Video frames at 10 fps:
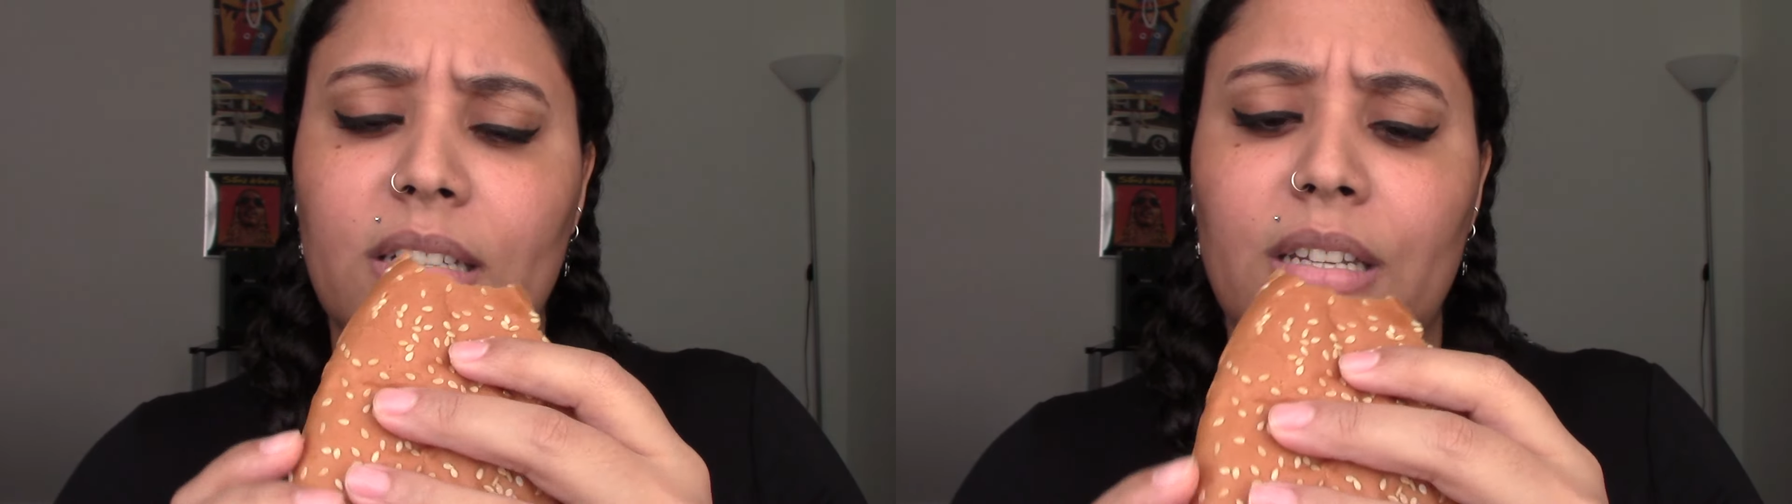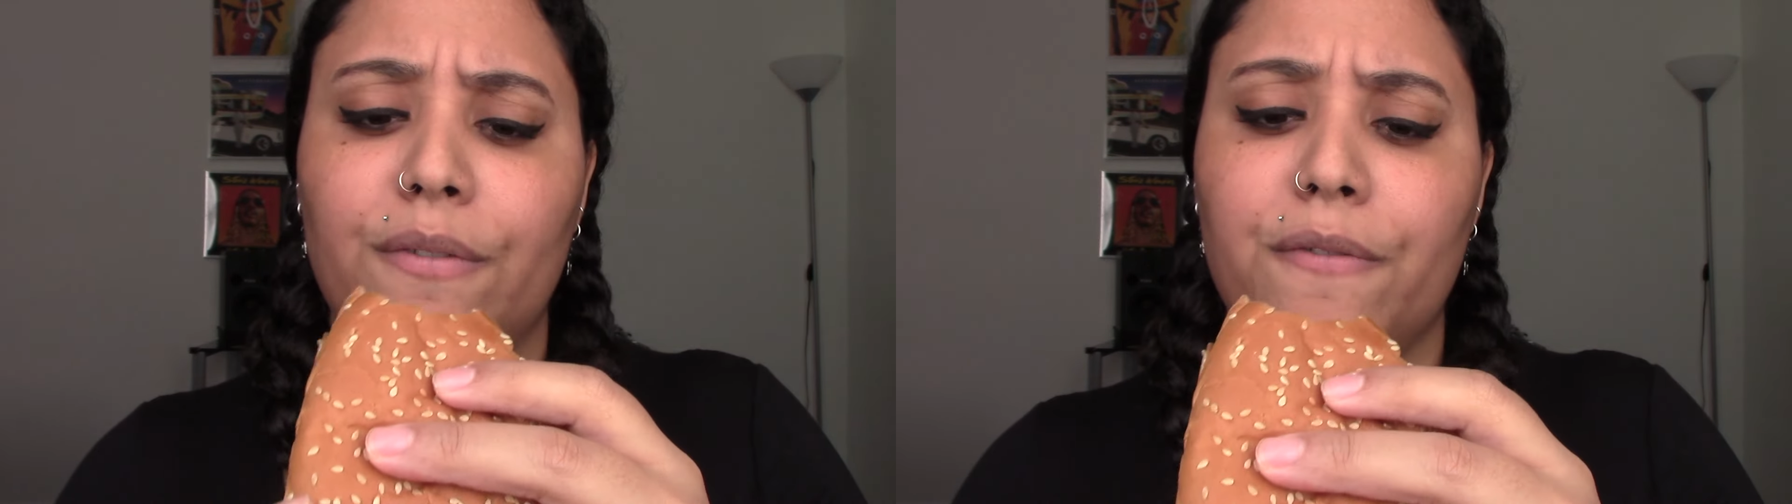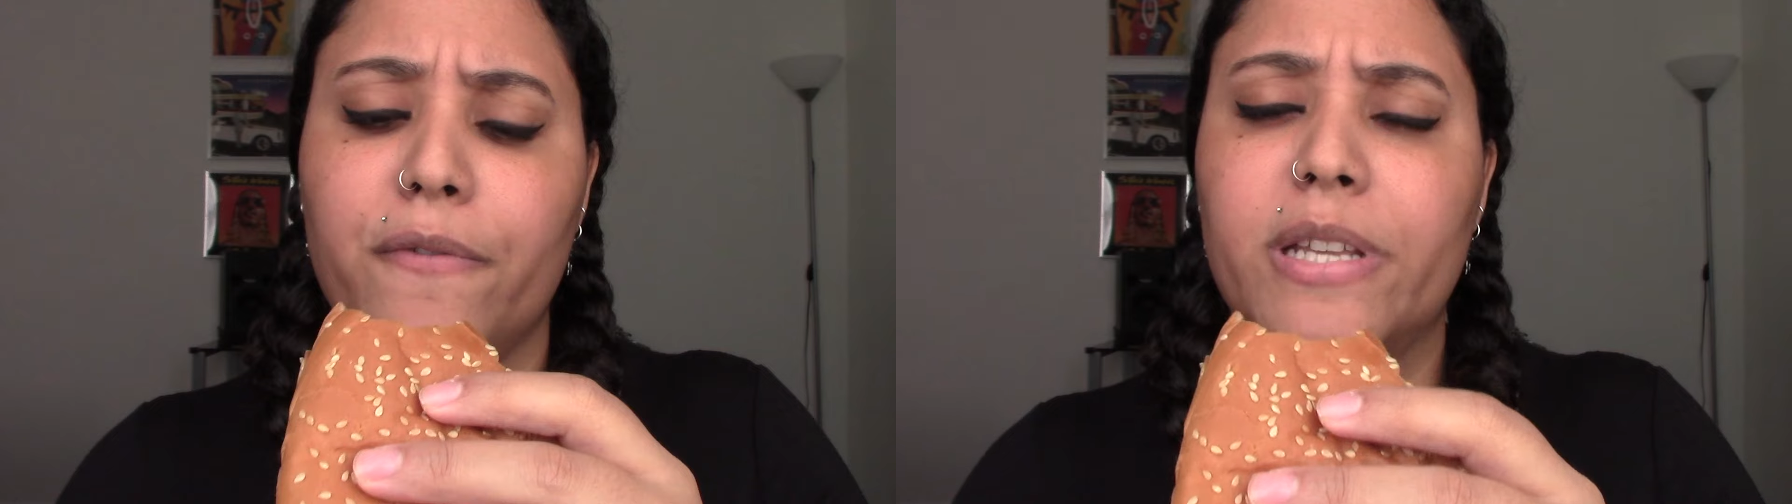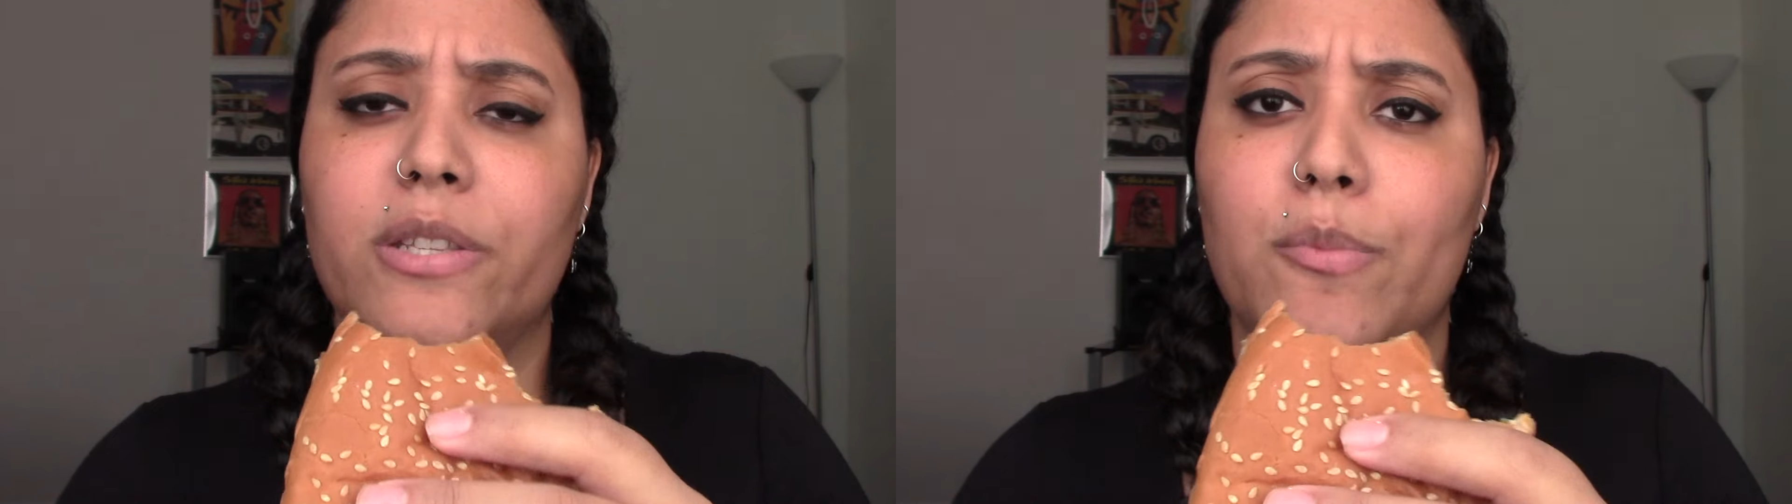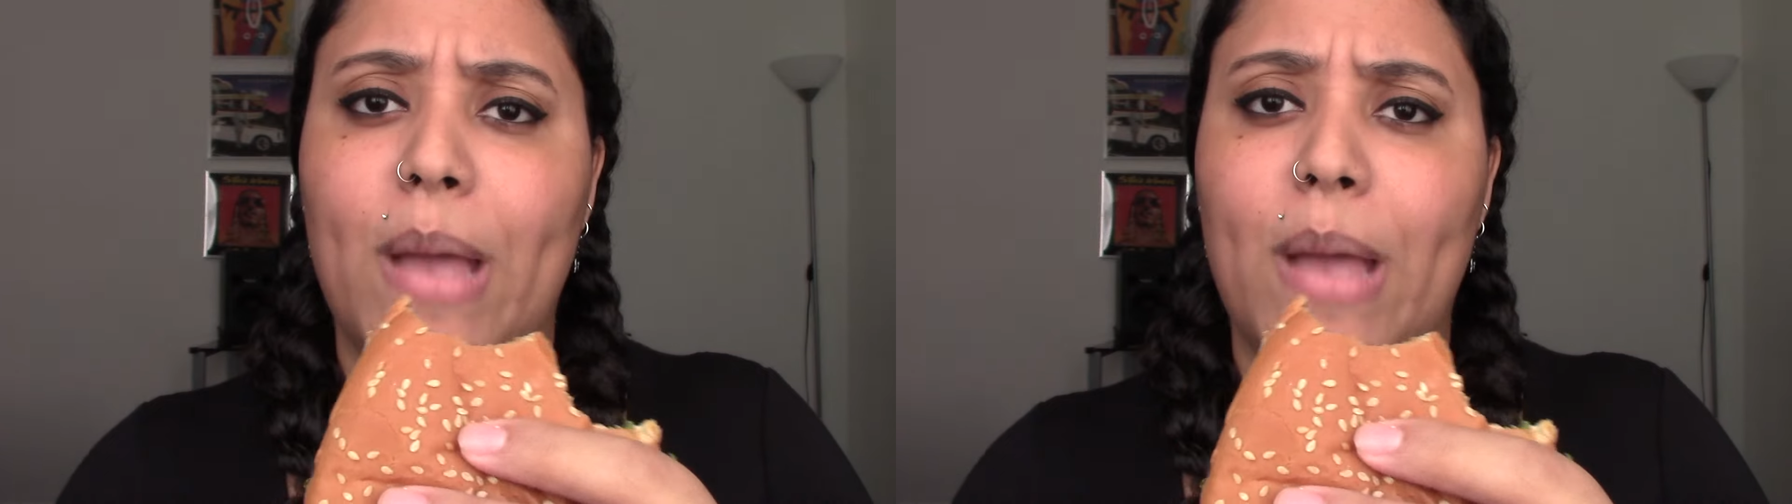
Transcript: in a freezer